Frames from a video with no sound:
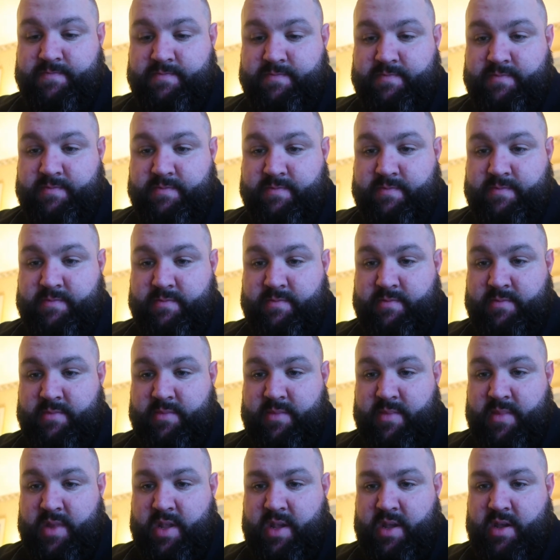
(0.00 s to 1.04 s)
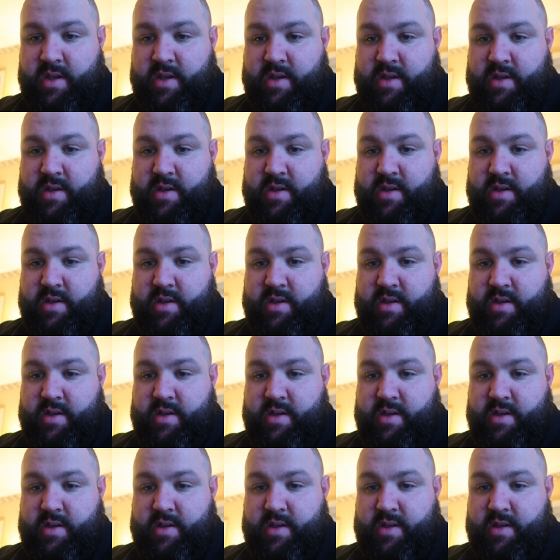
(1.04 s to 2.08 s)

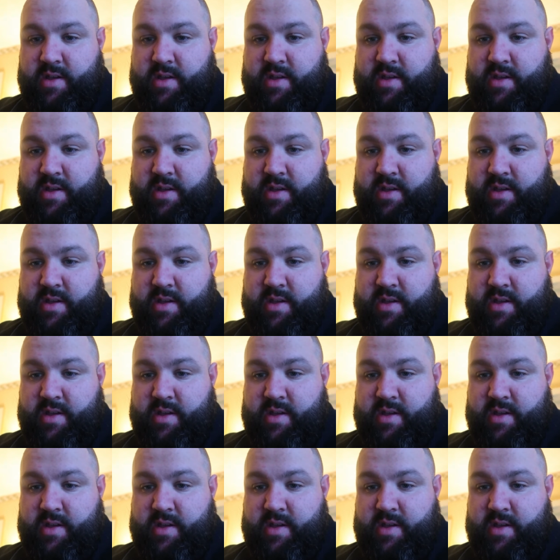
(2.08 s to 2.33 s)
Nothing is said.